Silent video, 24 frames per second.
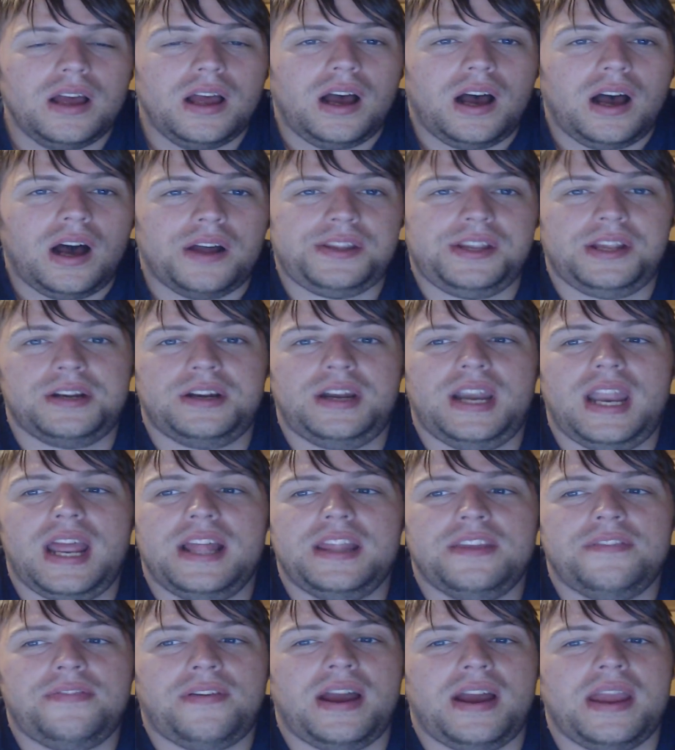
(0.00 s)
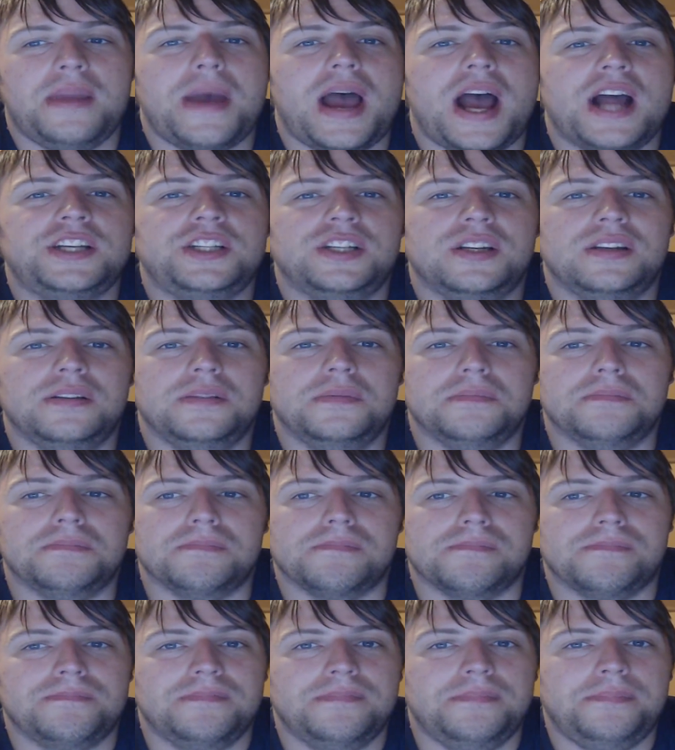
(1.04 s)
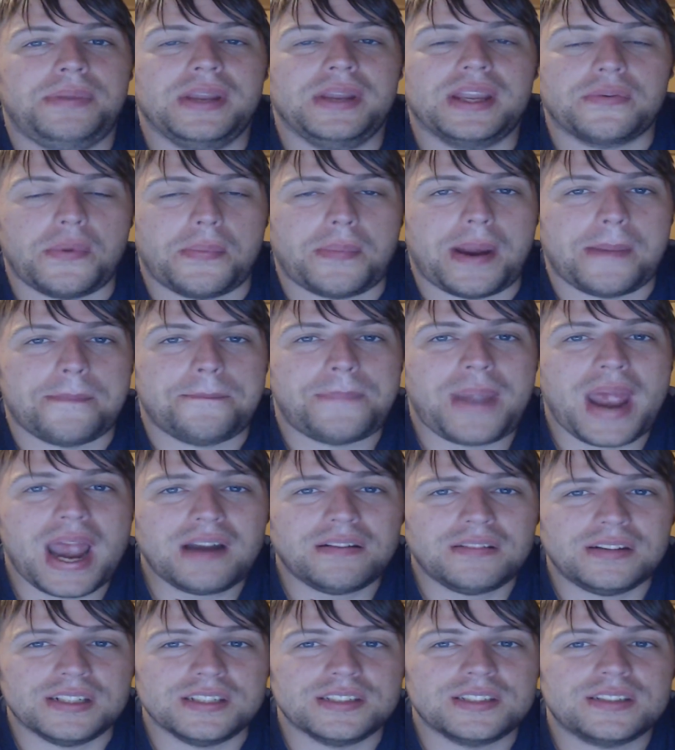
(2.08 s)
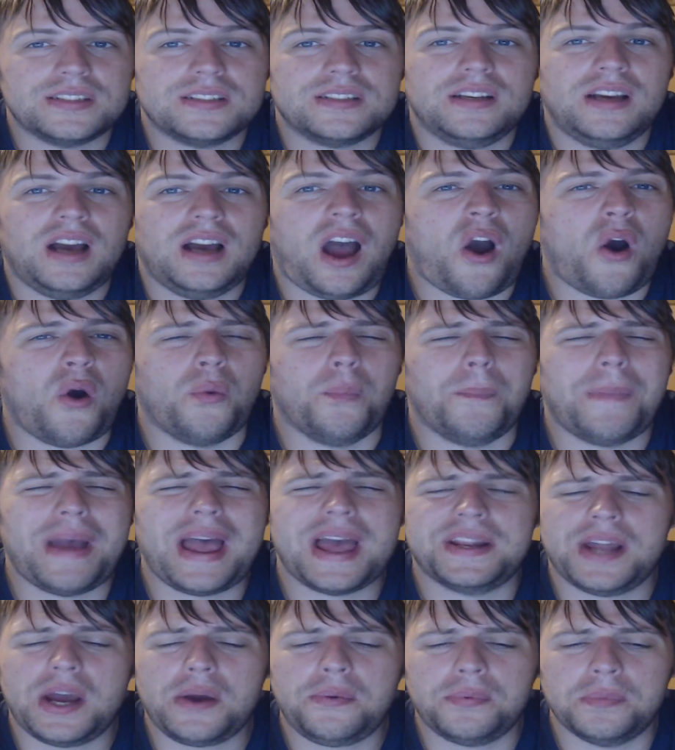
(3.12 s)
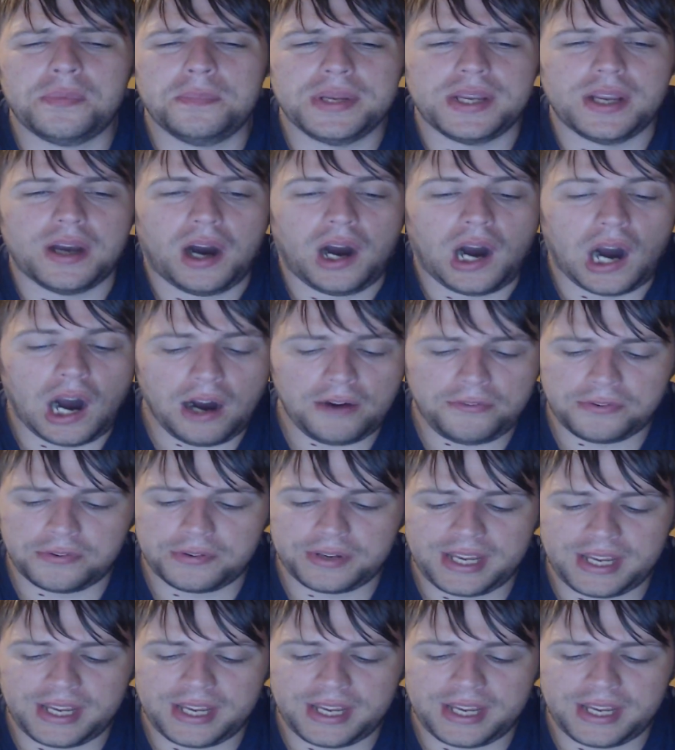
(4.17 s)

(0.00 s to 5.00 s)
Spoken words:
On the other hand, if I imagine being with my parents, oh man, that would be awful.